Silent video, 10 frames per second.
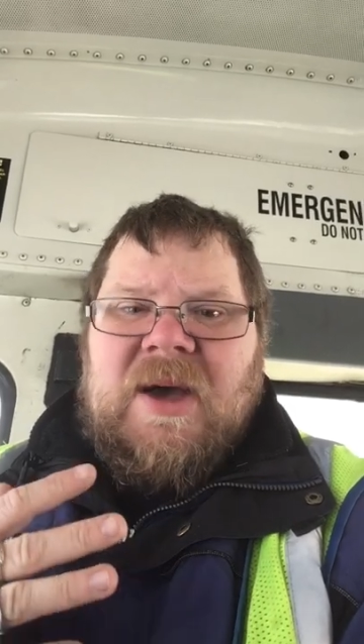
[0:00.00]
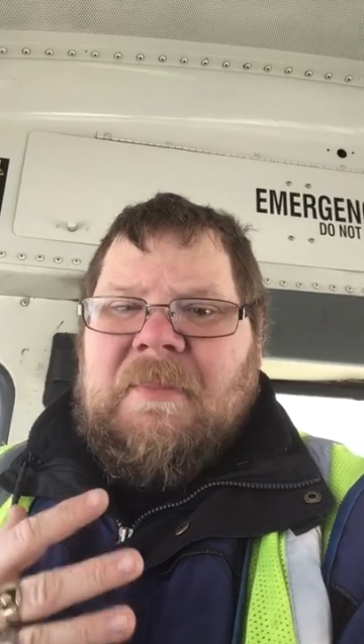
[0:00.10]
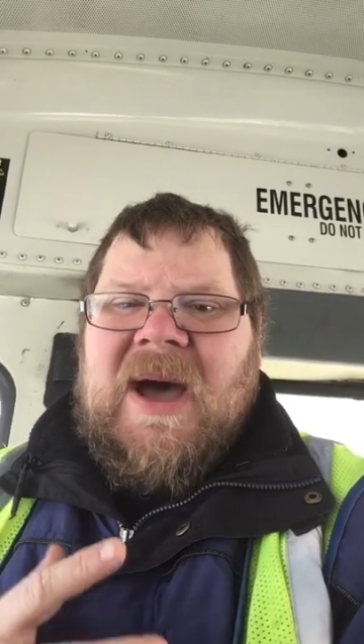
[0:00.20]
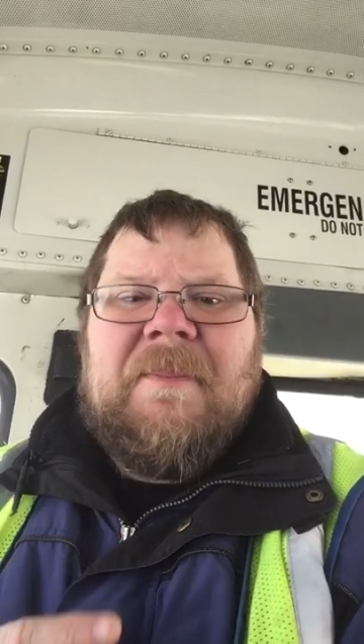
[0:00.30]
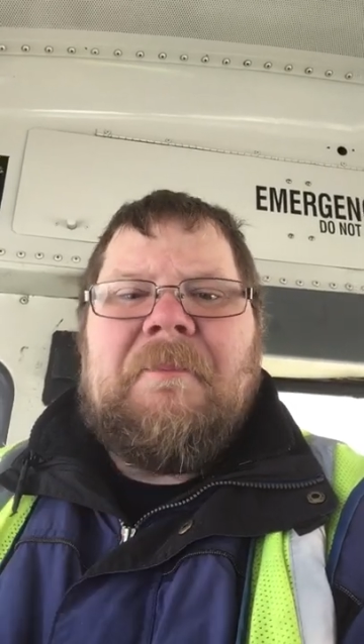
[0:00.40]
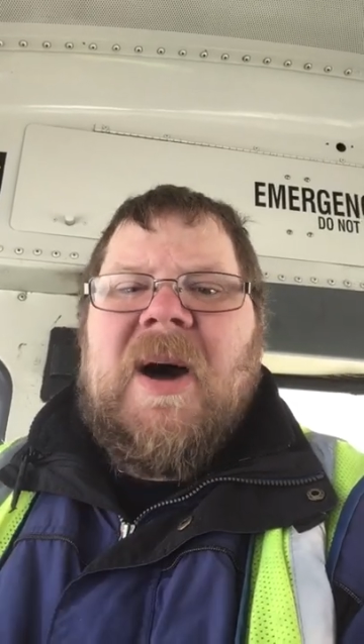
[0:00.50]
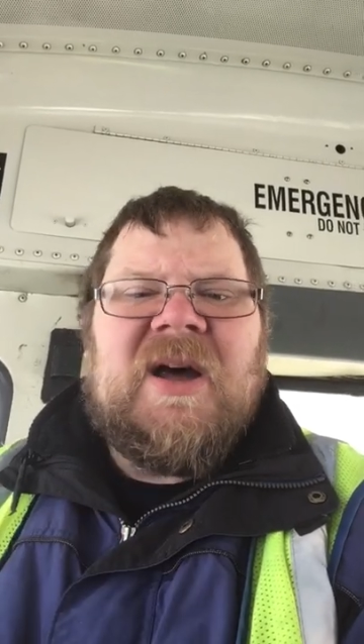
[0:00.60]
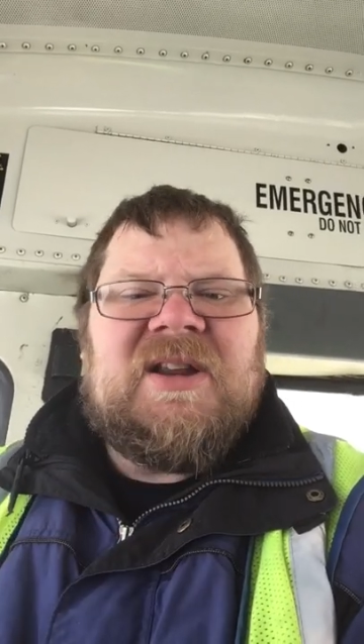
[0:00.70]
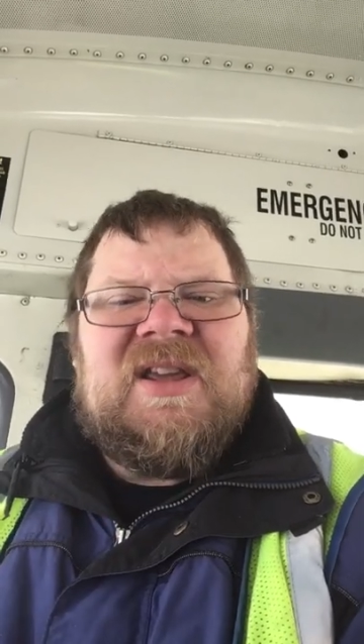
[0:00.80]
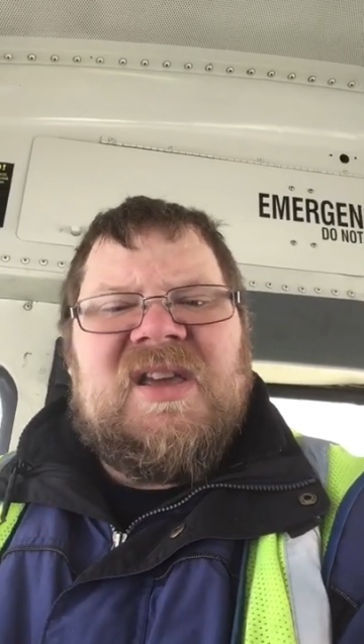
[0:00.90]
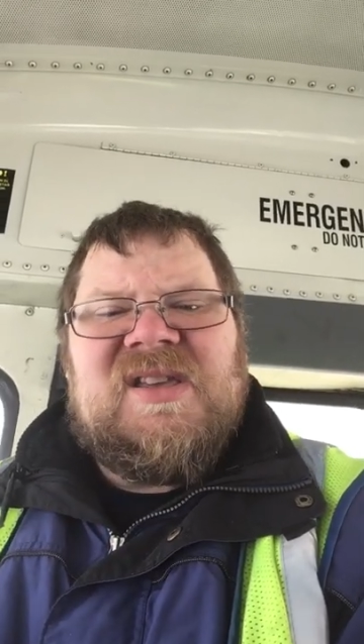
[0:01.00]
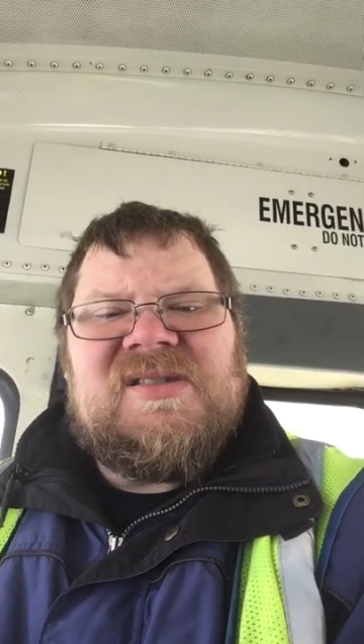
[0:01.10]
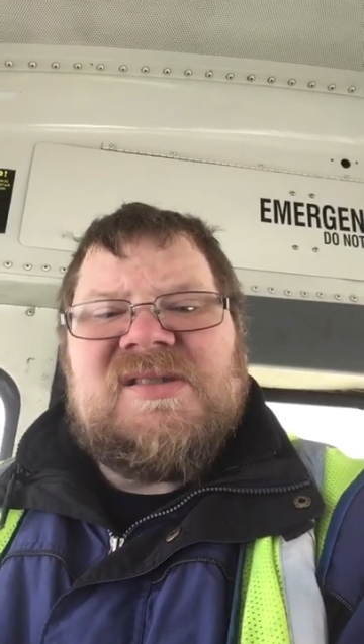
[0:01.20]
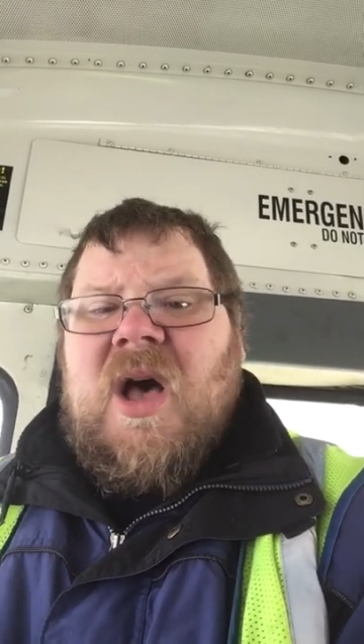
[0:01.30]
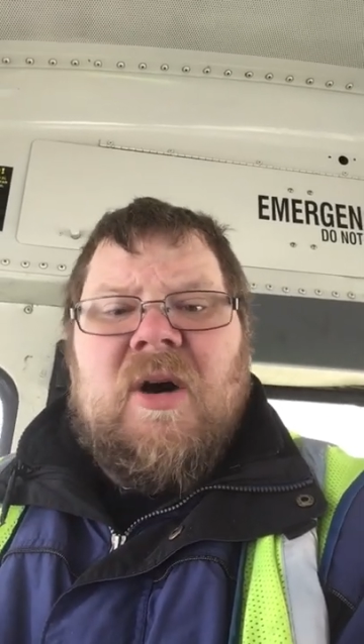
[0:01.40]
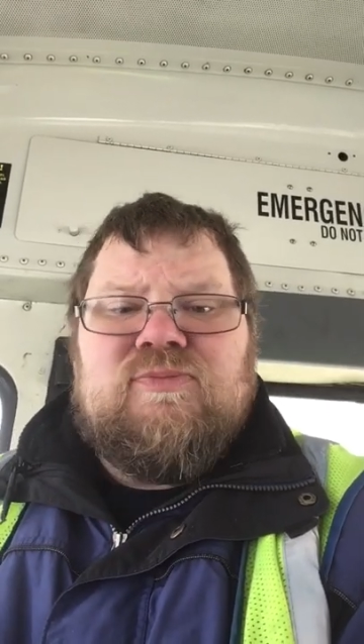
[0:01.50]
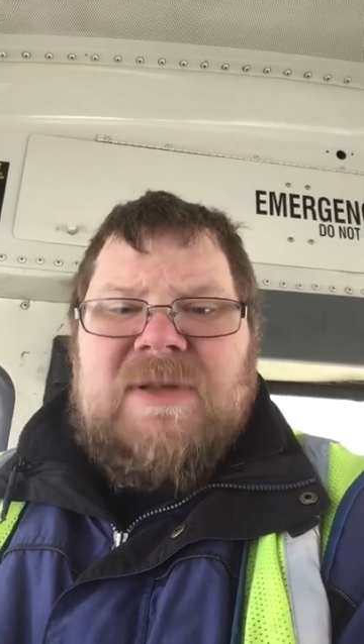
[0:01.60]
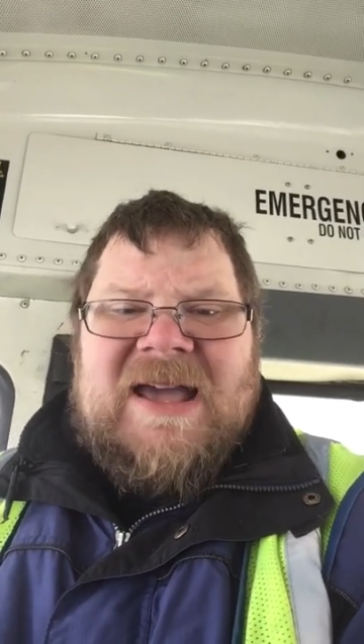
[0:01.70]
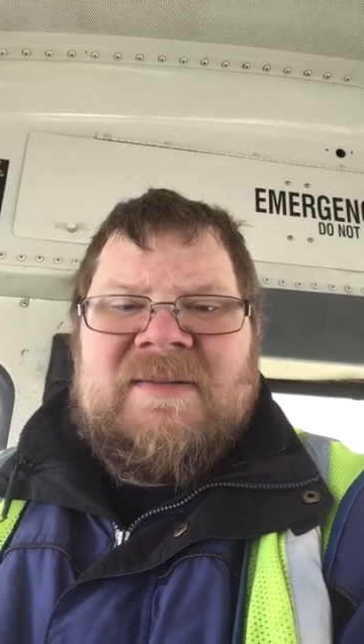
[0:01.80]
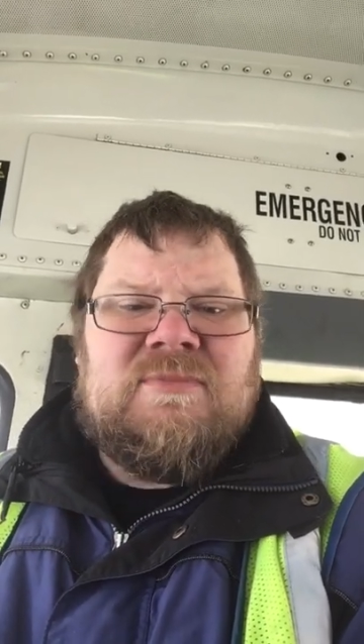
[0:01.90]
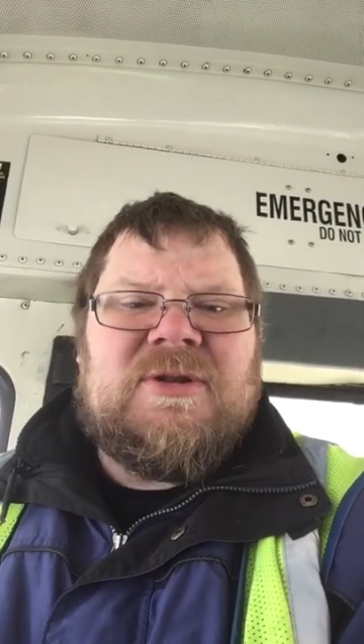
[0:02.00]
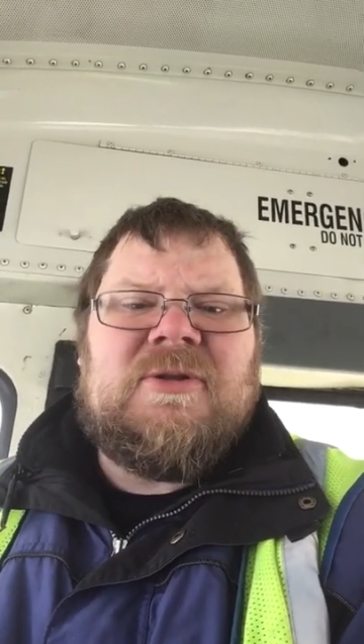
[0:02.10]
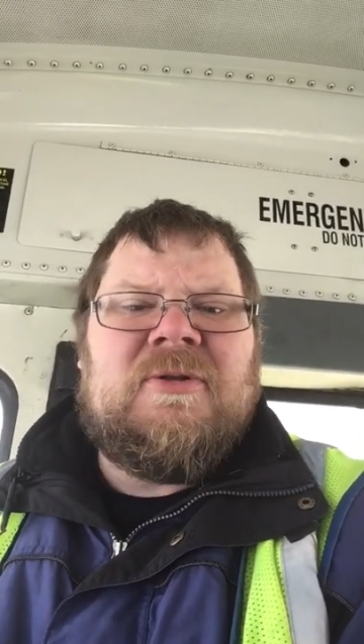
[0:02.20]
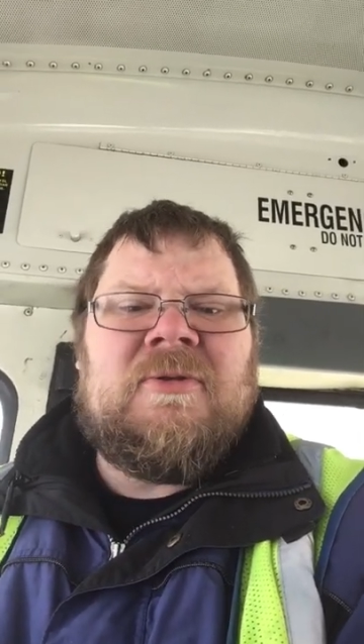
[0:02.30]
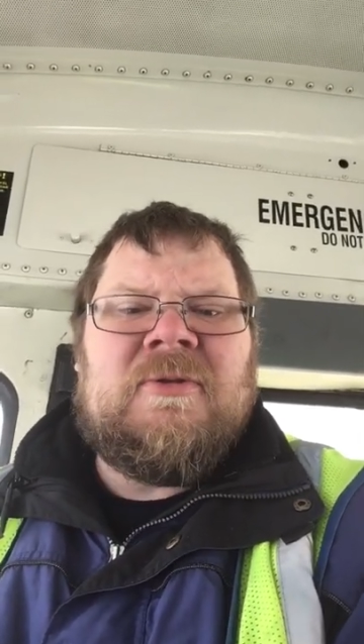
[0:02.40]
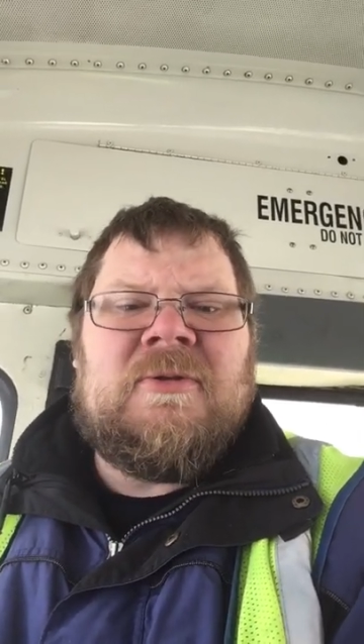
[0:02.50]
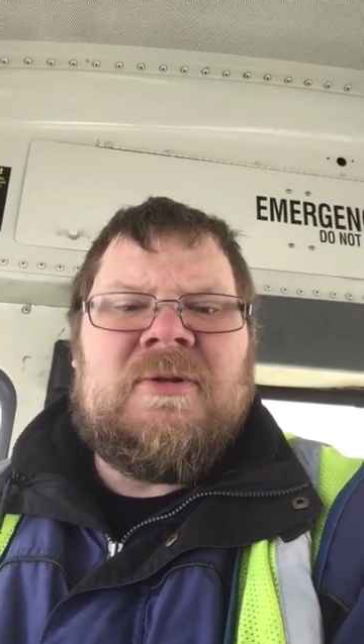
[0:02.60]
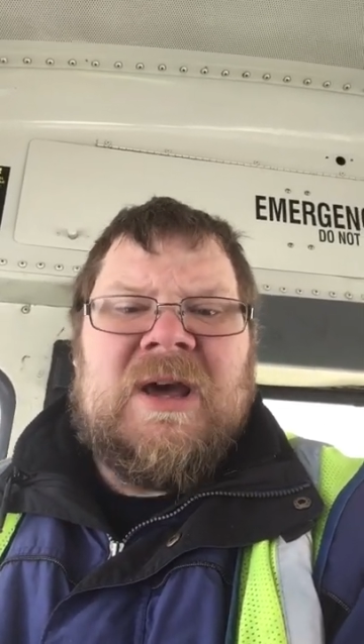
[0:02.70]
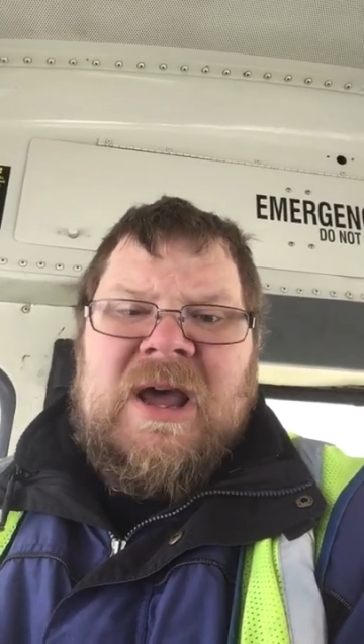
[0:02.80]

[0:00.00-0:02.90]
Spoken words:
My body is all black and blue,